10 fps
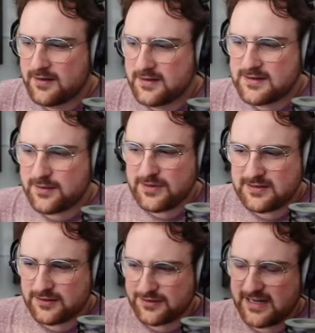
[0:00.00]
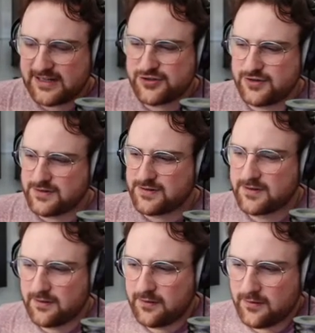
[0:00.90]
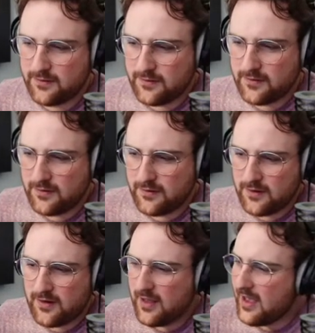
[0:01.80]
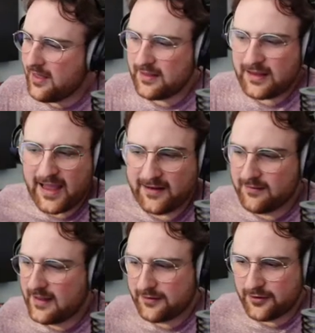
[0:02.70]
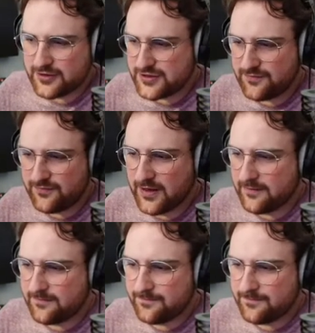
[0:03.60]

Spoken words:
some of these little textures, I think, add a lot and are just fun.